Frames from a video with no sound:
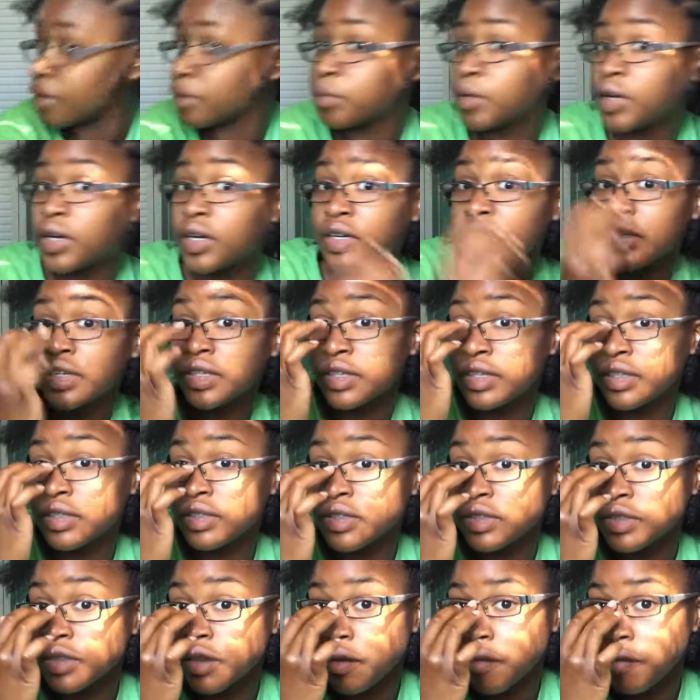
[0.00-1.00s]
the parting
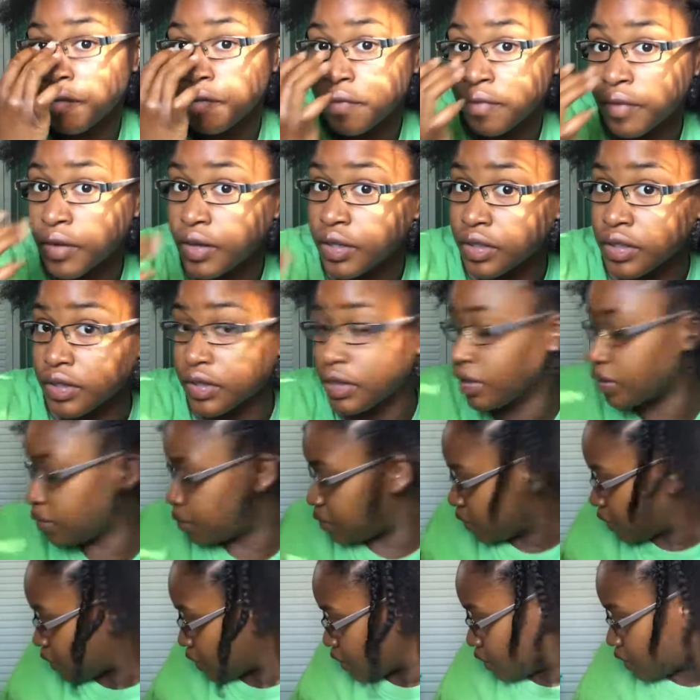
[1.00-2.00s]
is fugly
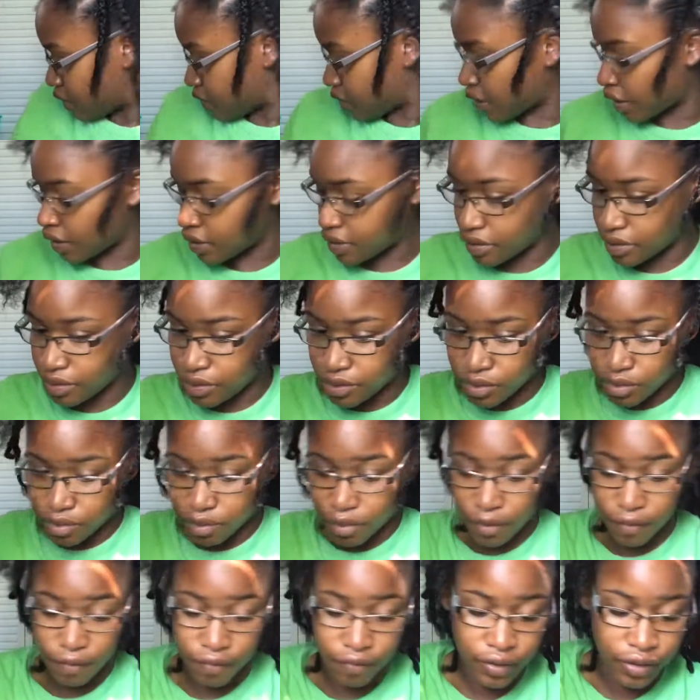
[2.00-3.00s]
because I just used
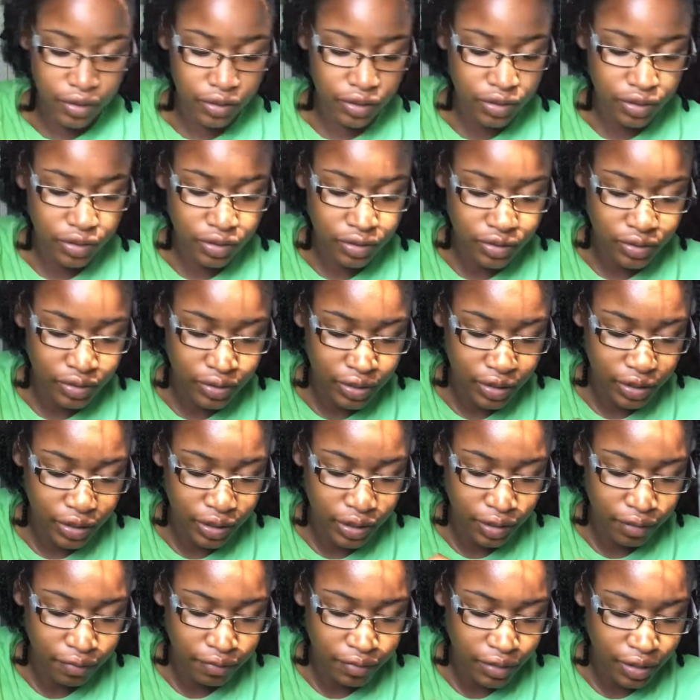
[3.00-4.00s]
my fingers. I didn't
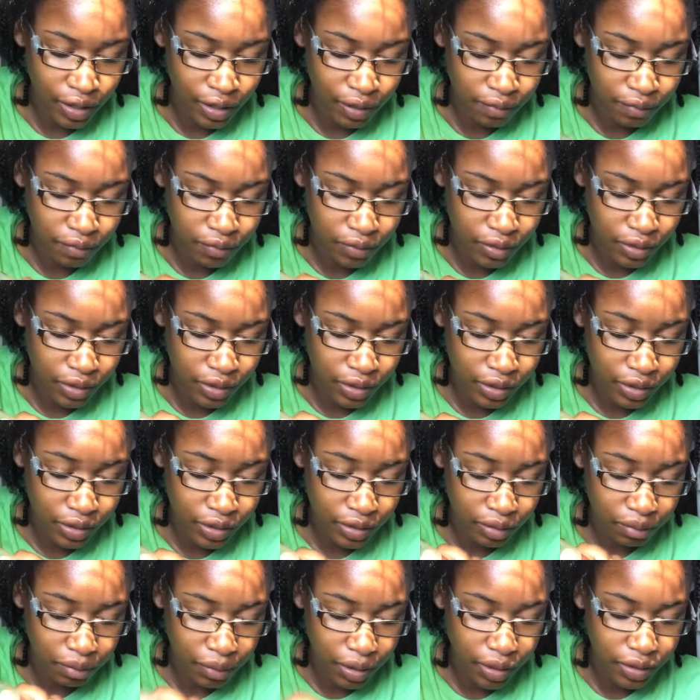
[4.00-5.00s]
have time for that.
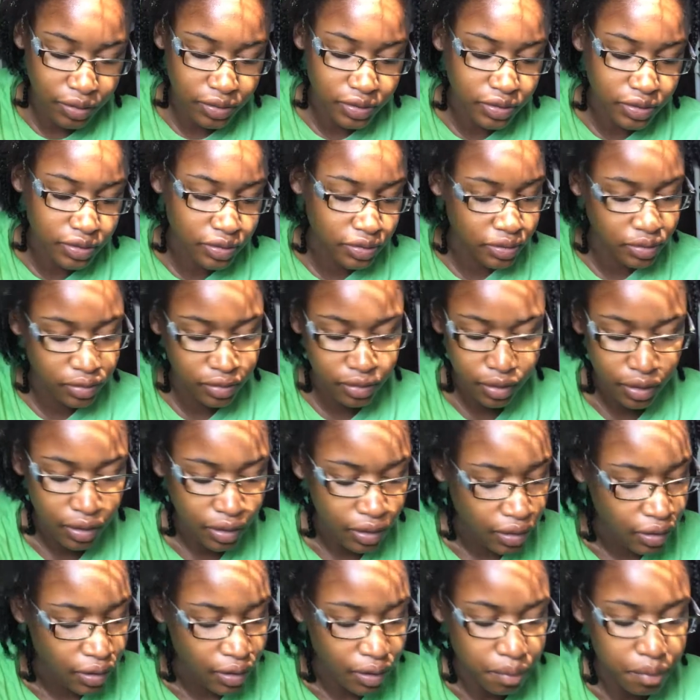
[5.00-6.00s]

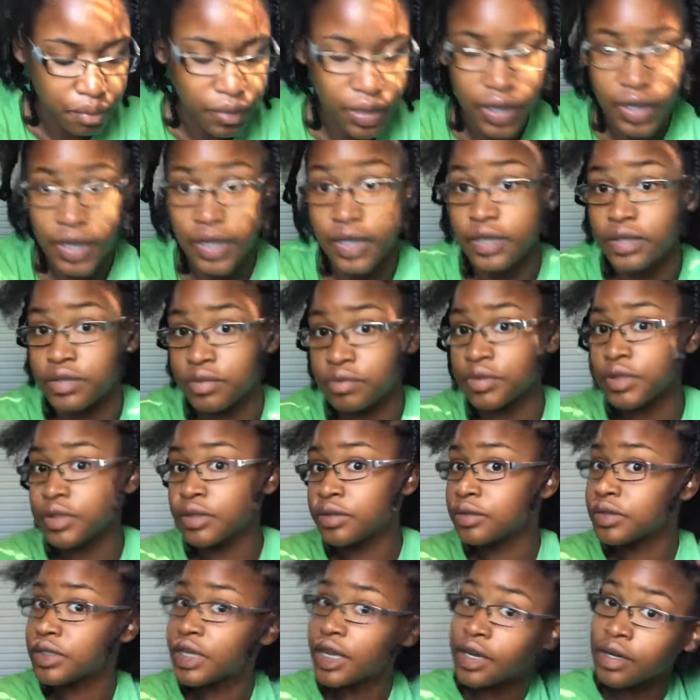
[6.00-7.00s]
My head is real
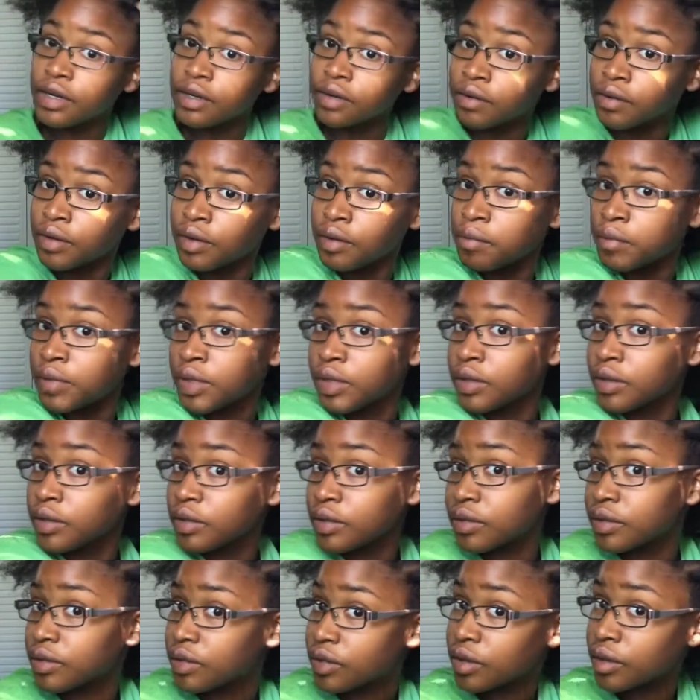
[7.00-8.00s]
tender in the
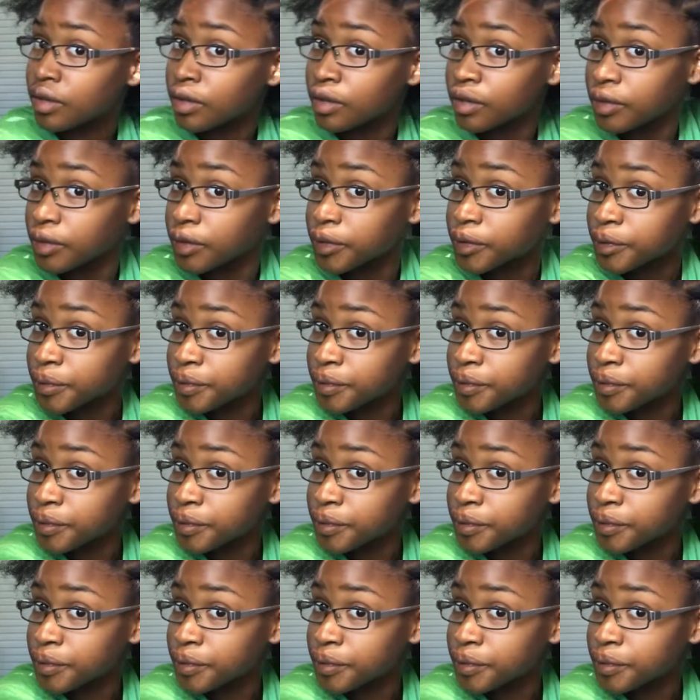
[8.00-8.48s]
middle, so